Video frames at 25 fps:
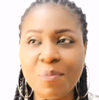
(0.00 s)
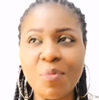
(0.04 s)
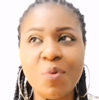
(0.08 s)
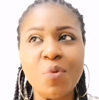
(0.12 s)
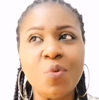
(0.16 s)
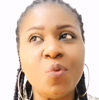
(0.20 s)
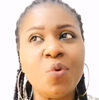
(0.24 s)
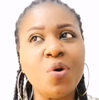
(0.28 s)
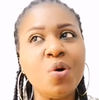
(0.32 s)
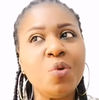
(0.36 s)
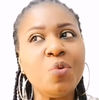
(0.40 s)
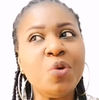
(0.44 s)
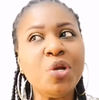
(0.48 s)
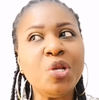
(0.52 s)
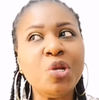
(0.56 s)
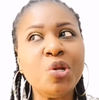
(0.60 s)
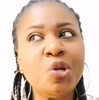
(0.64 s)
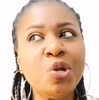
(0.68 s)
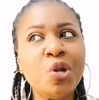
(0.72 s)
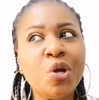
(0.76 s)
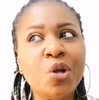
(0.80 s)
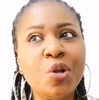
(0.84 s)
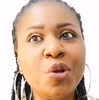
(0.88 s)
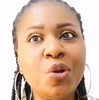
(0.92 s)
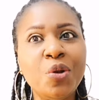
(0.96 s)
But what we
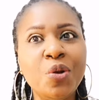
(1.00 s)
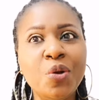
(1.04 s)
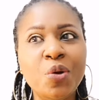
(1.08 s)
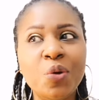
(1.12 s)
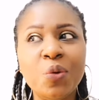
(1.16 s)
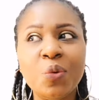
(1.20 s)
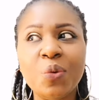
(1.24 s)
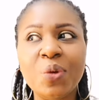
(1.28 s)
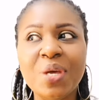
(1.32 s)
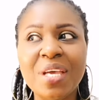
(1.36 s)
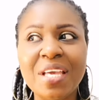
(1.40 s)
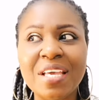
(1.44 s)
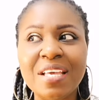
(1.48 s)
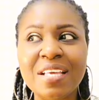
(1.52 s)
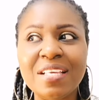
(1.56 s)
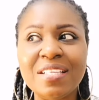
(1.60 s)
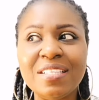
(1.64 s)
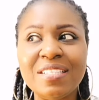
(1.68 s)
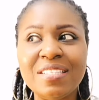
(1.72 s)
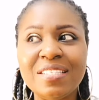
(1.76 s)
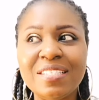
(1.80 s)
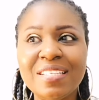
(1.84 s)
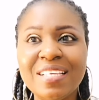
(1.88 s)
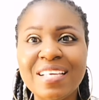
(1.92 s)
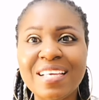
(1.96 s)
do not know
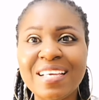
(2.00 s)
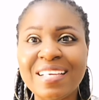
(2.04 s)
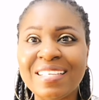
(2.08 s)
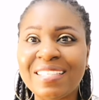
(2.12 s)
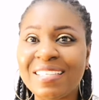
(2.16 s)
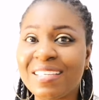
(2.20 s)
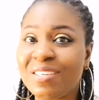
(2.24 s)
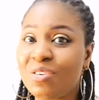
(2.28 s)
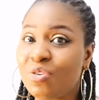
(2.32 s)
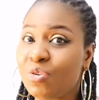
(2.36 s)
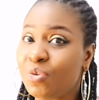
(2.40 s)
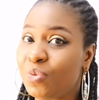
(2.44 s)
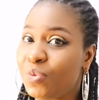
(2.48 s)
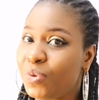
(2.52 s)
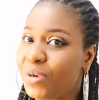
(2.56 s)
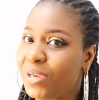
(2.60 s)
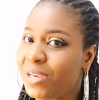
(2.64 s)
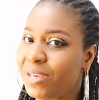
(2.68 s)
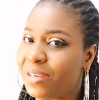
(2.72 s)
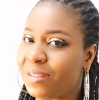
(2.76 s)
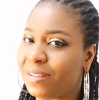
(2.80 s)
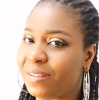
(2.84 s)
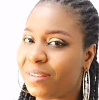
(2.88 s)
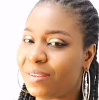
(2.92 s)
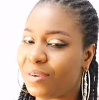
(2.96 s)
is it
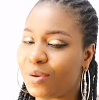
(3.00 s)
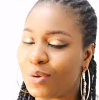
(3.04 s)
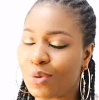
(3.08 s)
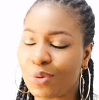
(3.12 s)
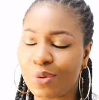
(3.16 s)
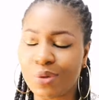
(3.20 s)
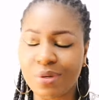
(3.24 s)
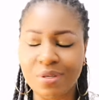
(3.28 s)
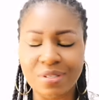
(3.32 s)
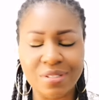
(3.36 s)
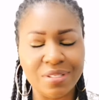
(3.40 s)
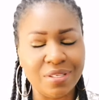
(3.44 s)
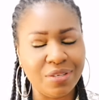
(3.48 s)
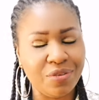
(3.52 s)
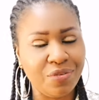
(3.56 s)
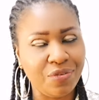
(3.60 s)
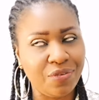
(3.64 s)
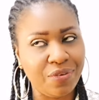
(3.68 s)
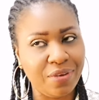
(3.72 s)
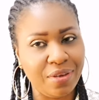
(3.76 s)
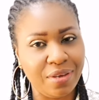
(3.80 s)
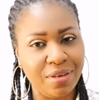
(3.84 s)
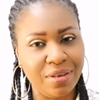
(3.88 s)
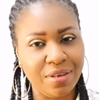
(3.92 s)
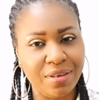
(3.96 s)
real or is it
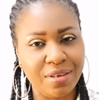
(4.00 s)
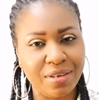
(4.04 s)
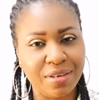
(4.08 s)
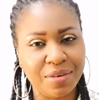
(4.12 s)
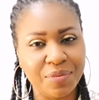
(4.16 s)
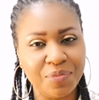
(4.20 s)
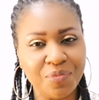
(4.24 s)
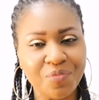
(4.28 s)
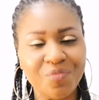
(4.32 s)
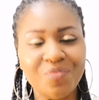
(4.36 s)
fake?